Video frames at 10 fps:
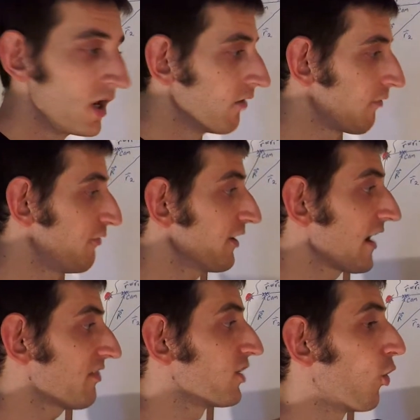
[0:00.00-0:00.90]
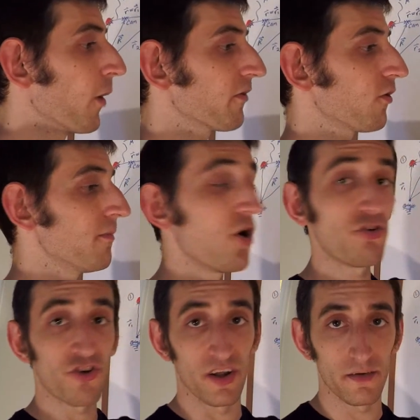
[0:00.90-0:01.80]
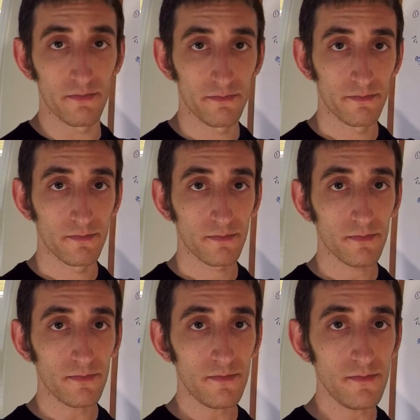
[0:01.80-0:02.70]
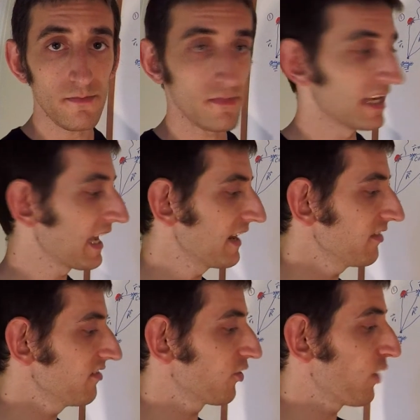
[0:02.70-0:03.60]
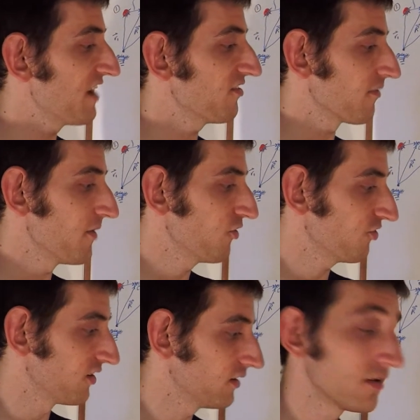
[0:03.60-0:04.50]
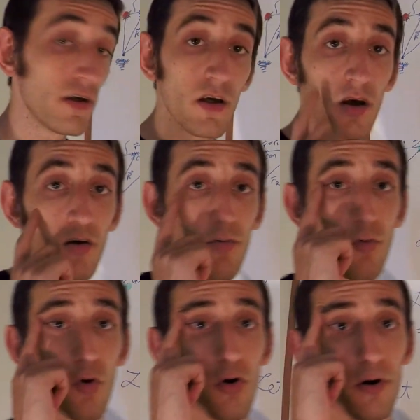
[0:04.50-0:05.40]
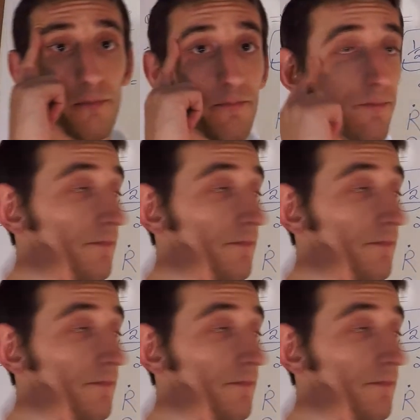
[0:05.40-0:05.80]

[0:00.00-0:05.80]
for figuring out the orbital motion and getting these equations of motion for